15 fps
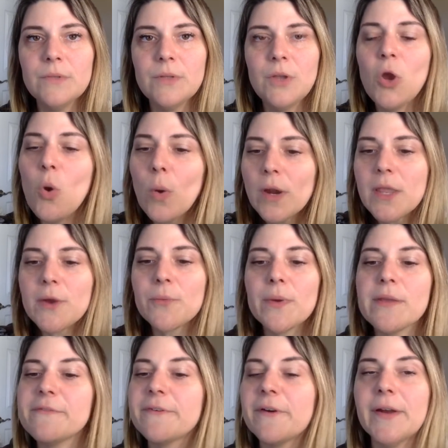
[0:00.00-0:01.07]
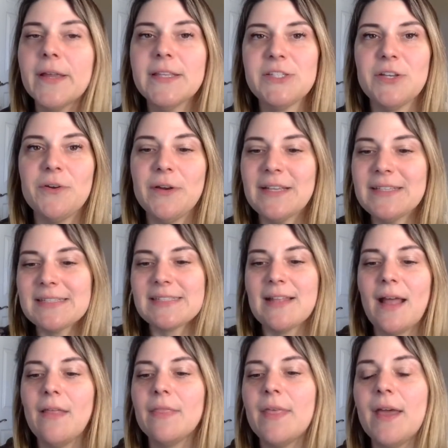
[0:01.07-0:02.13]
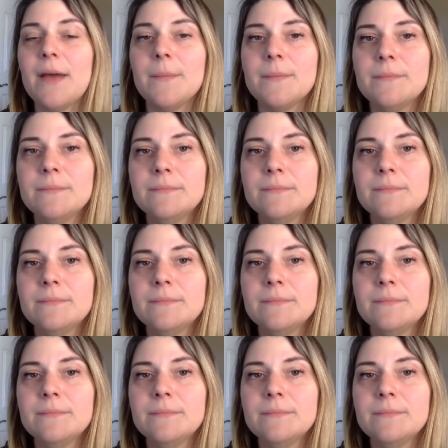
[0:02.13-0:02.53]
Who are you referring to? Because it's not them.